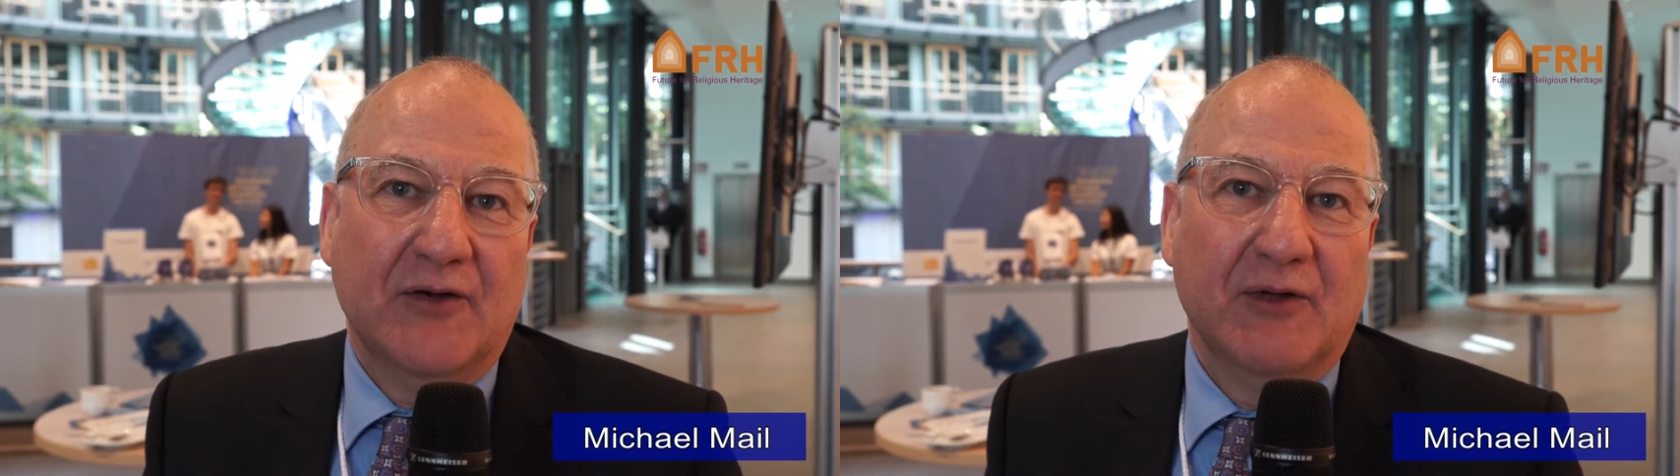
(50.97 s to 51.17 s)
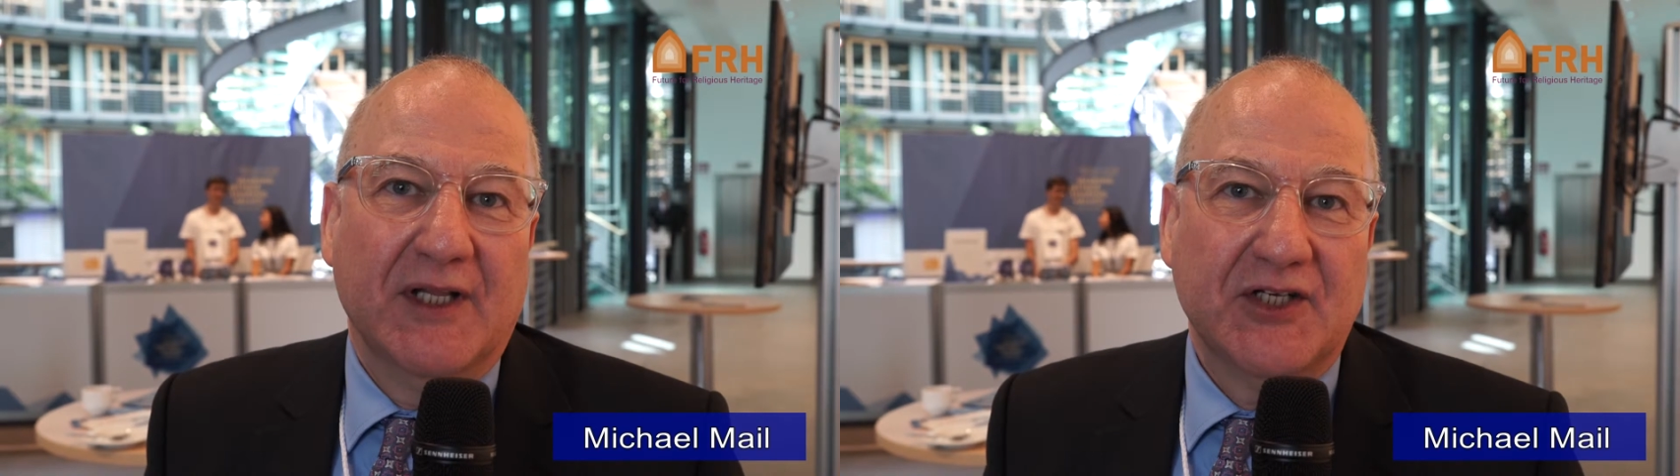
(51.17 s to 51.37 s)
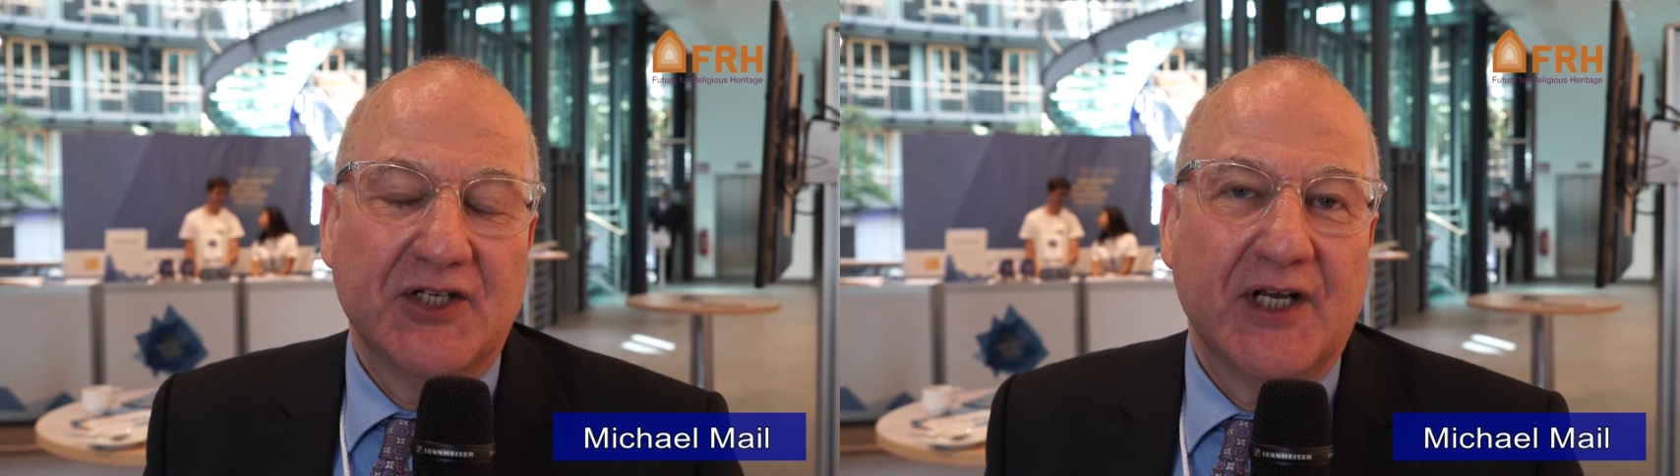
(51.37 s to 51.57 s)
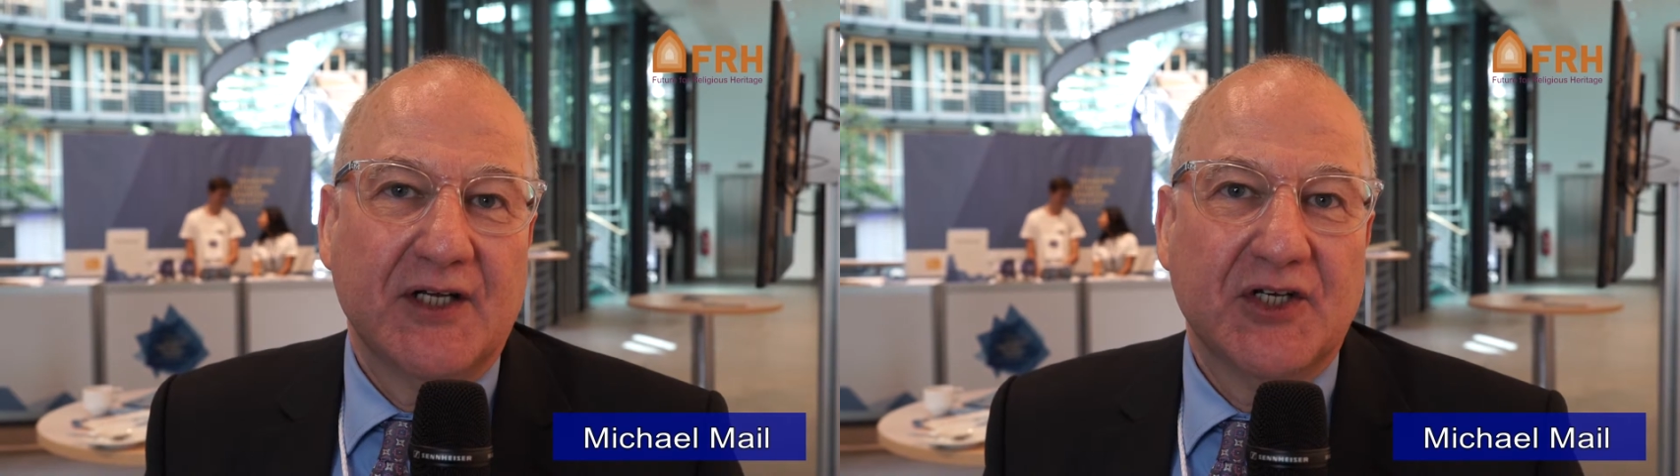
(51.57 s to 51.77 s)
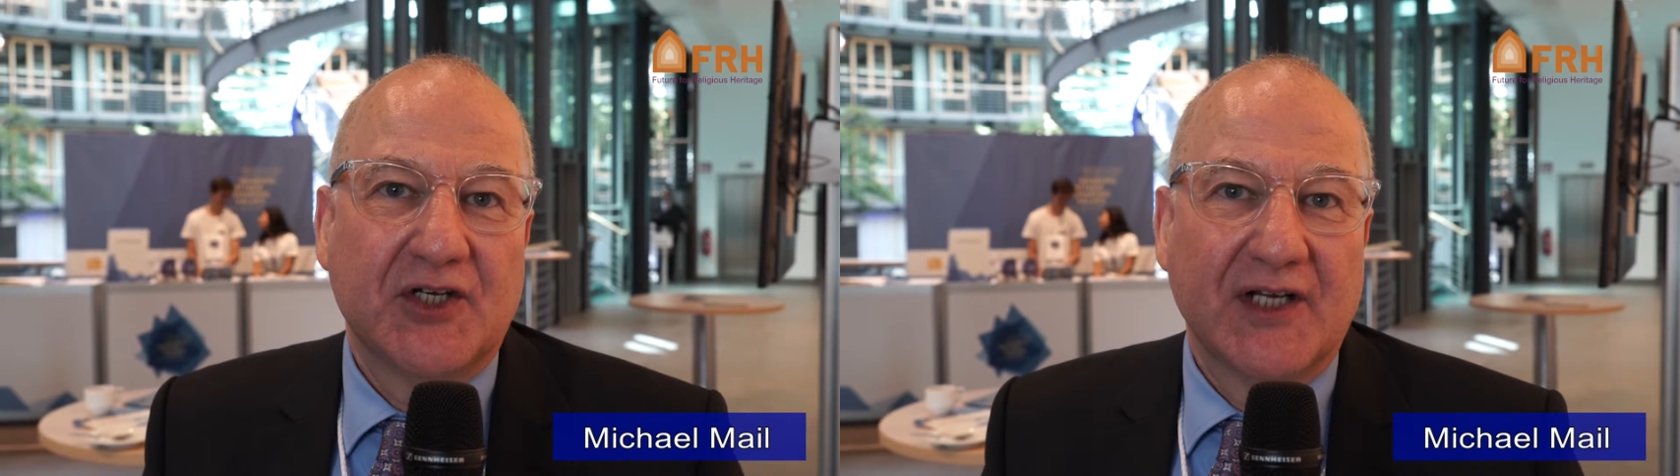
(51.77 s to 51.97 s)
religious
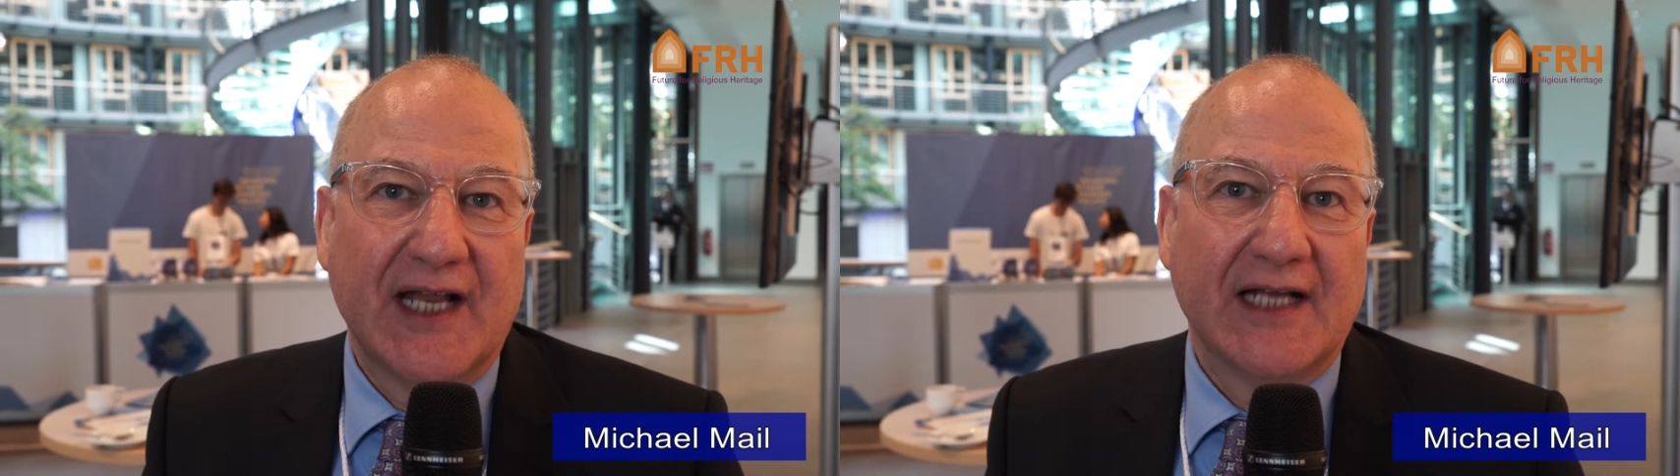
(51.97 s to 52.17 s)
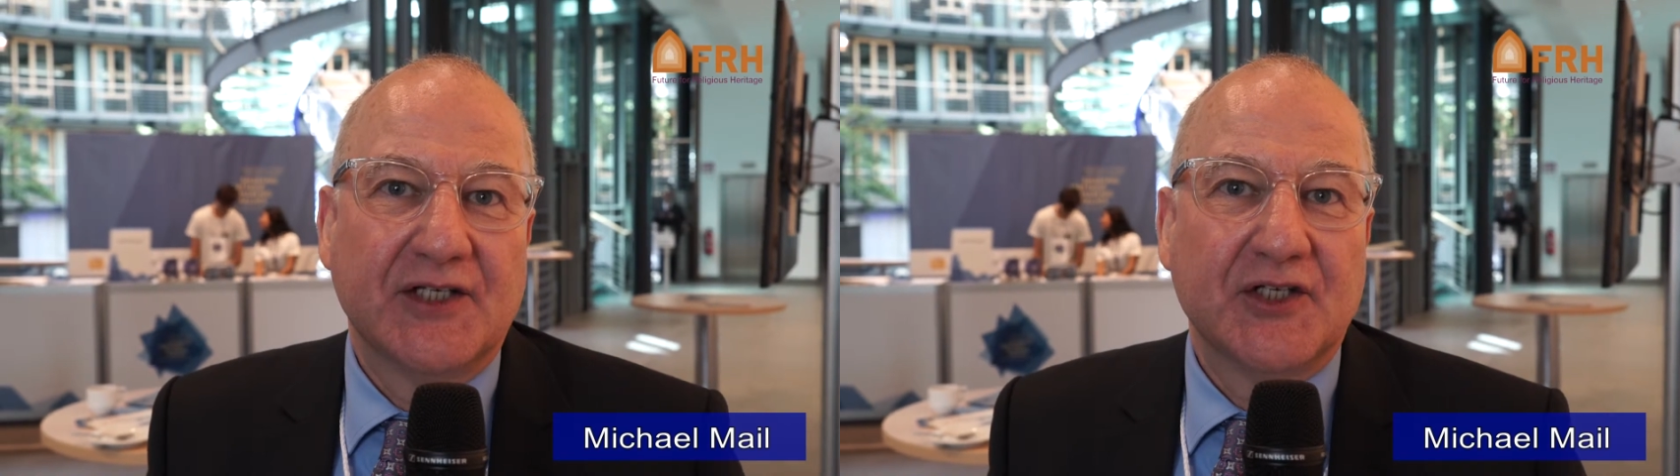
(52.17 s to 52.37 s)
heritage can act